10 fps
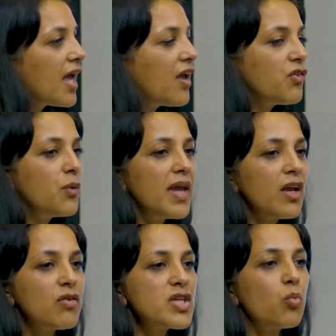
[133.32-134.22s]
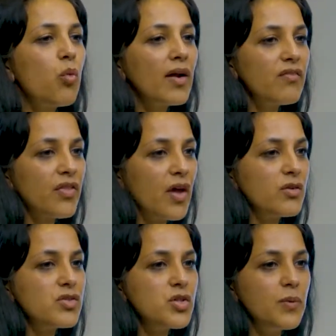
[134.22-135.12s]
If you increase one of
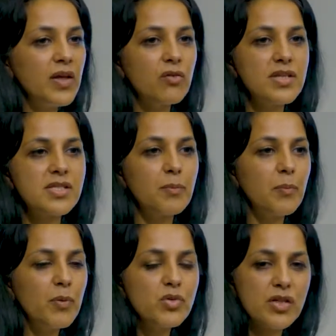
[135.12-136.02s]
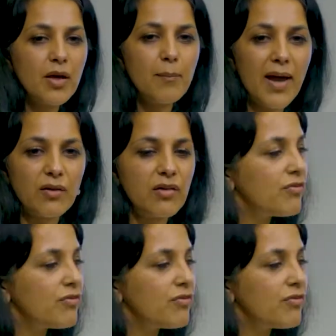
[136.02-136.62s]
those, you increase the proportionate amount of